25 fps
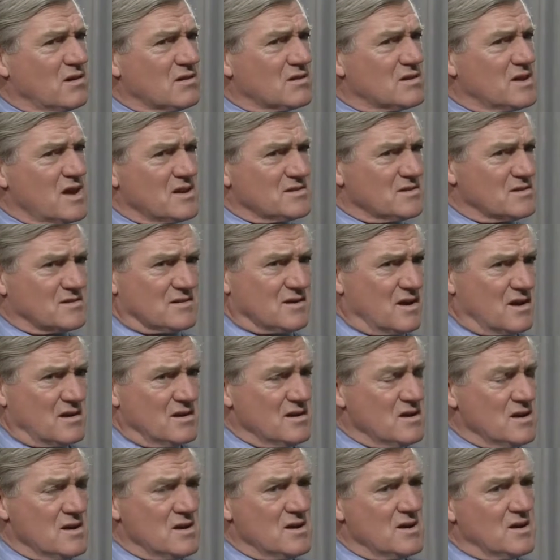necessary.
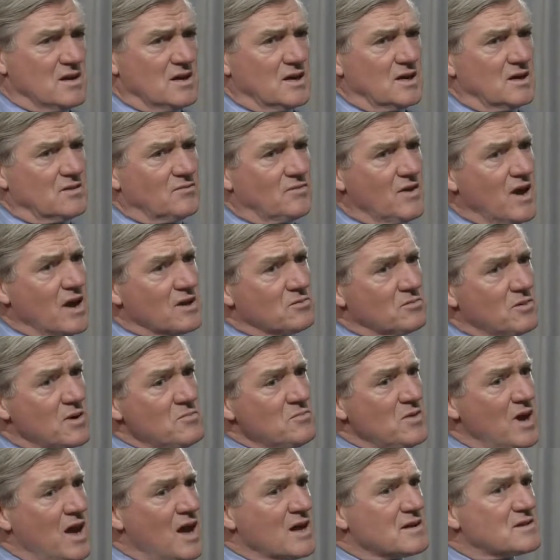In fact, when
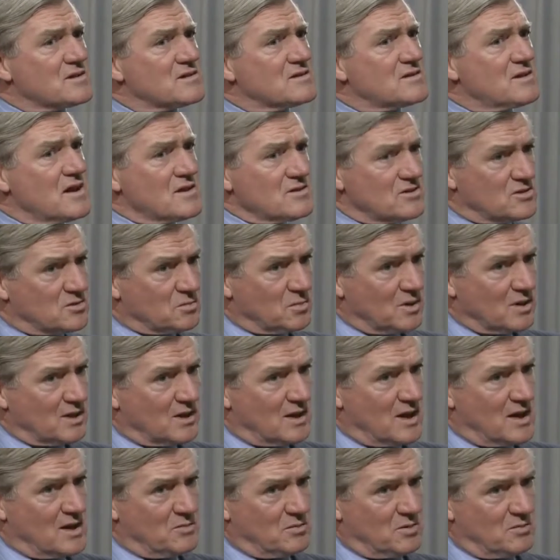we had sensible
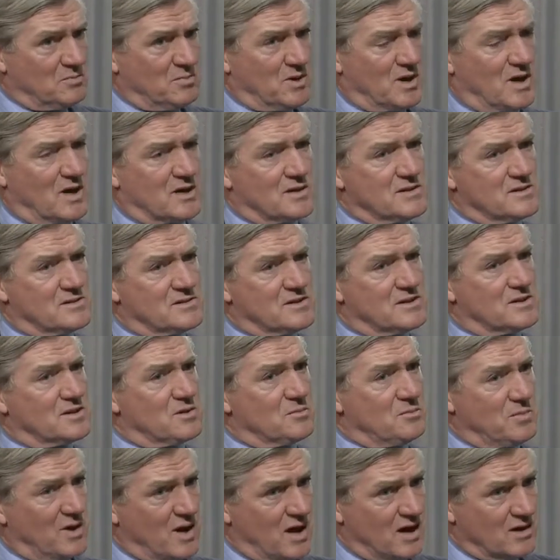Labour parties in the
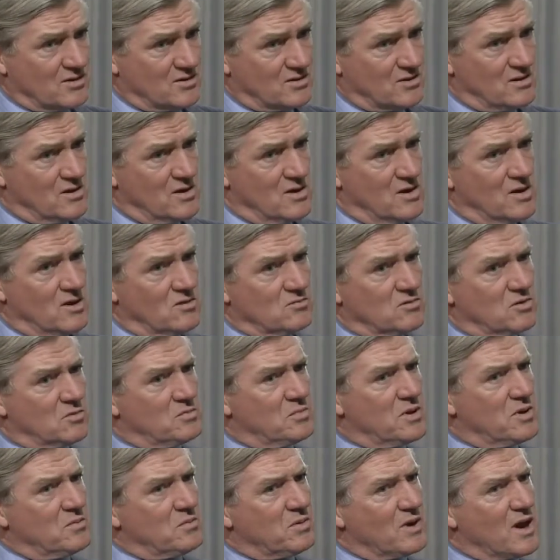past, with
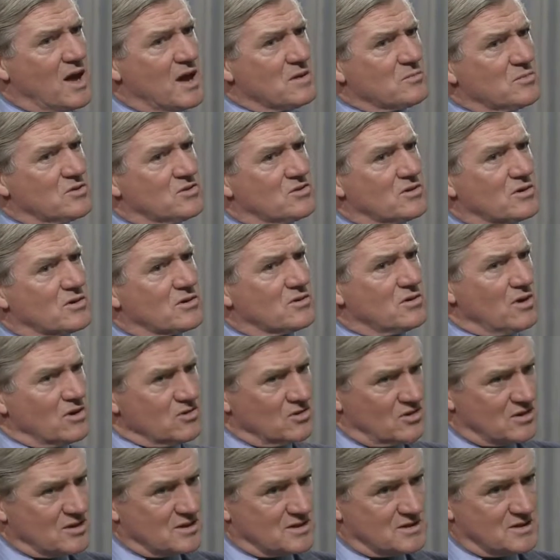people like Mister
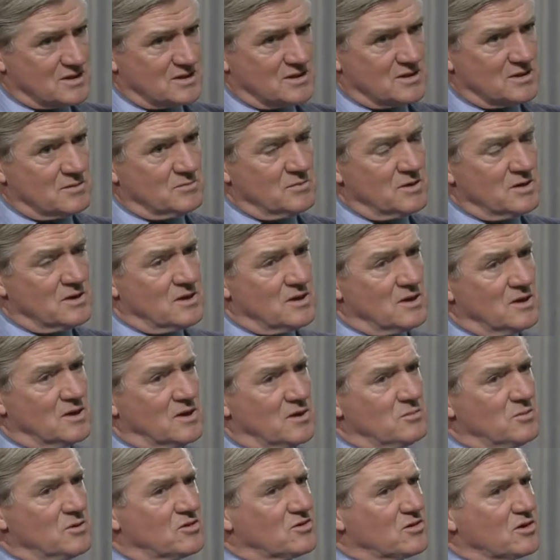Crosland in them,
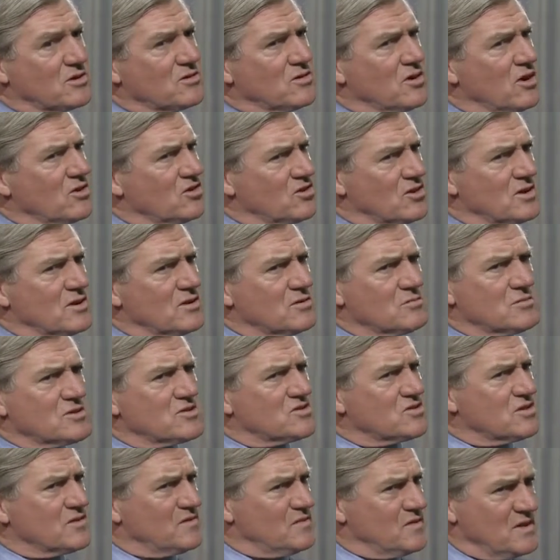Mister Crosland
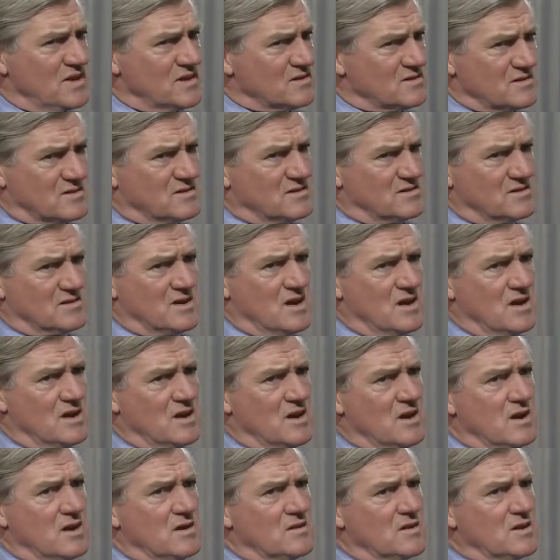was the first to say
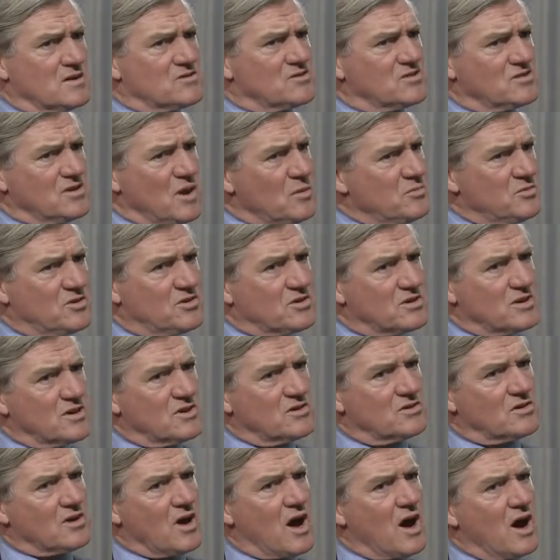that
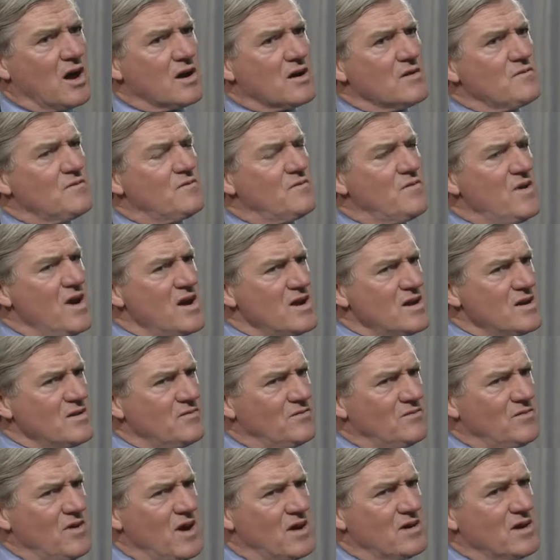subsidies are a very,
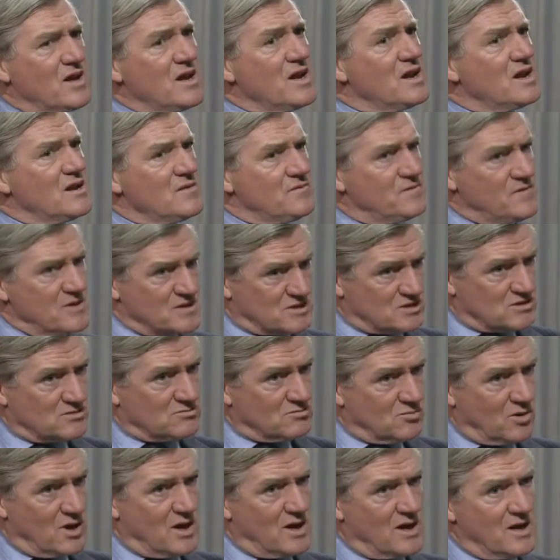very inefficient
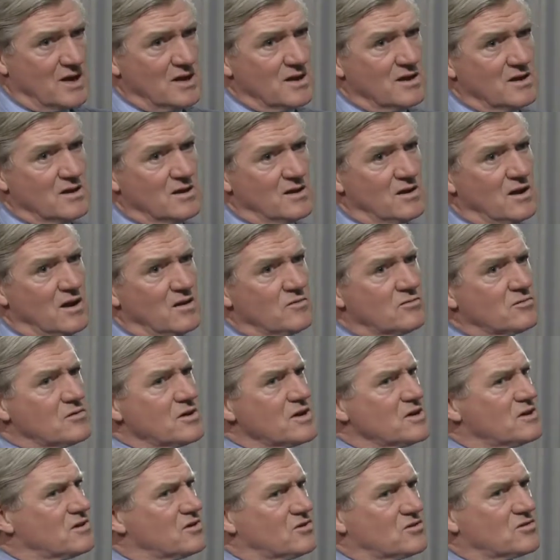way of
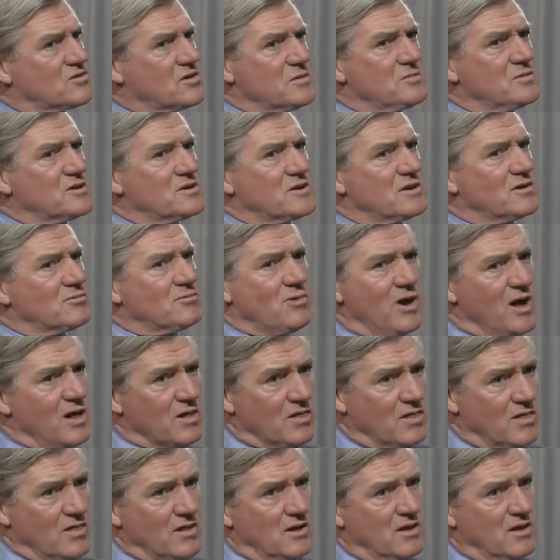redistributing wealth.